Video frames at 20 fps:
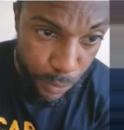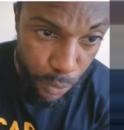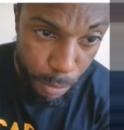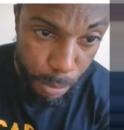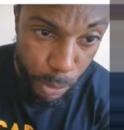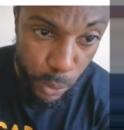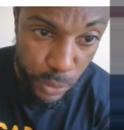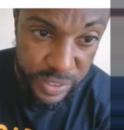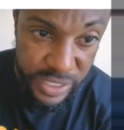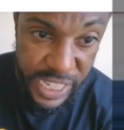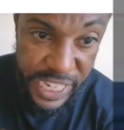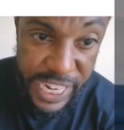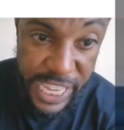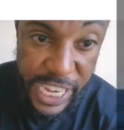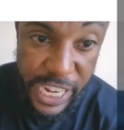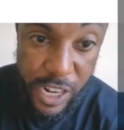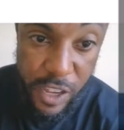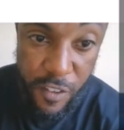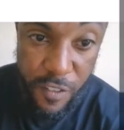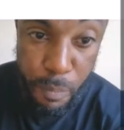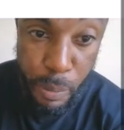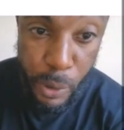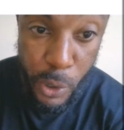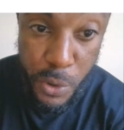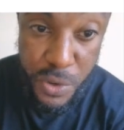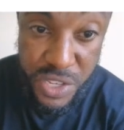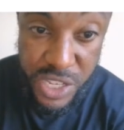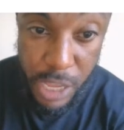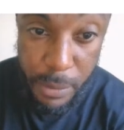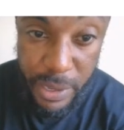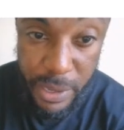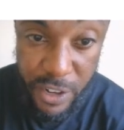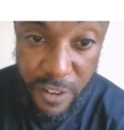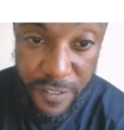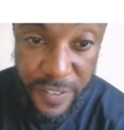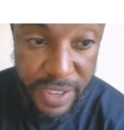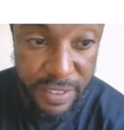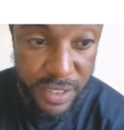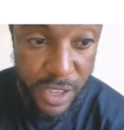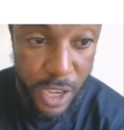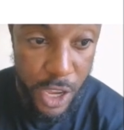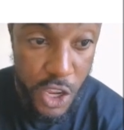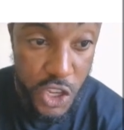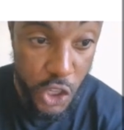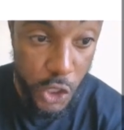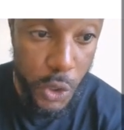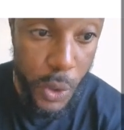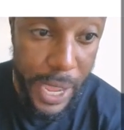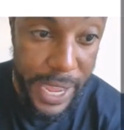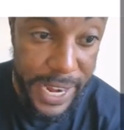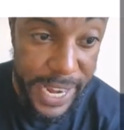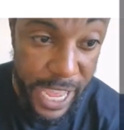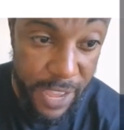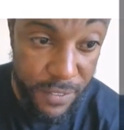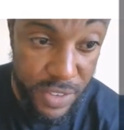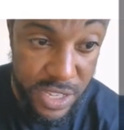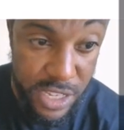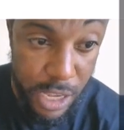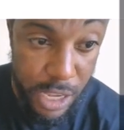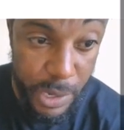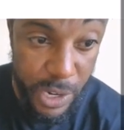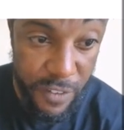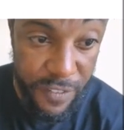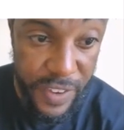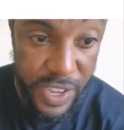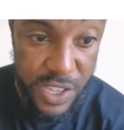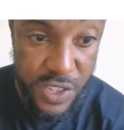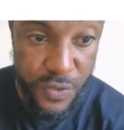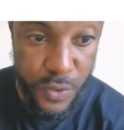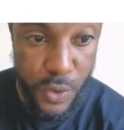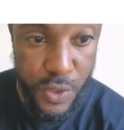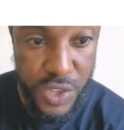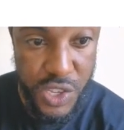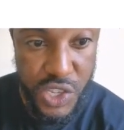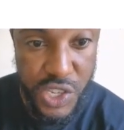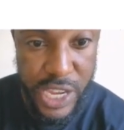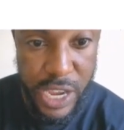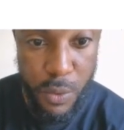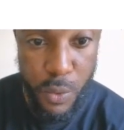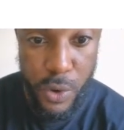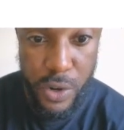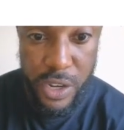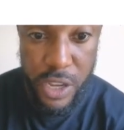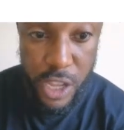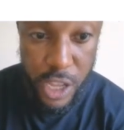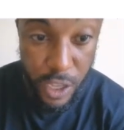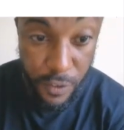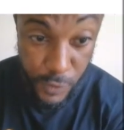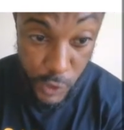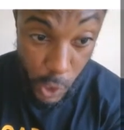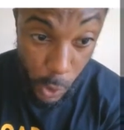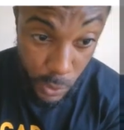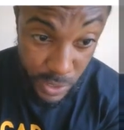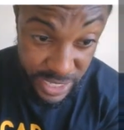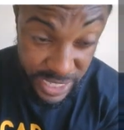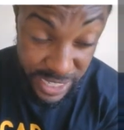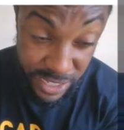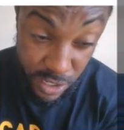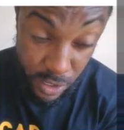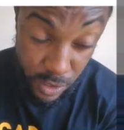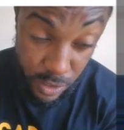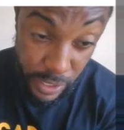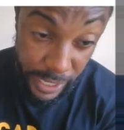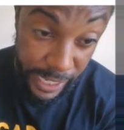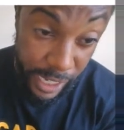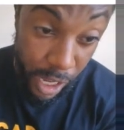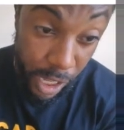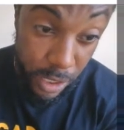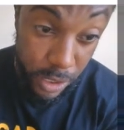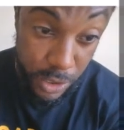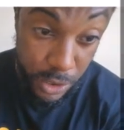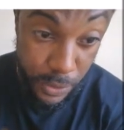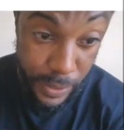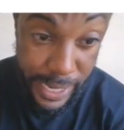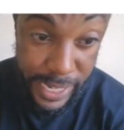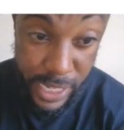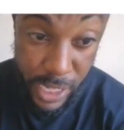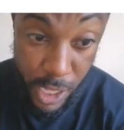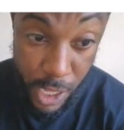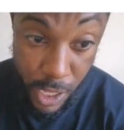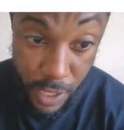removes the need of per sub interface. So you had to have a sub interface for this network. If you notice these are in colors, right?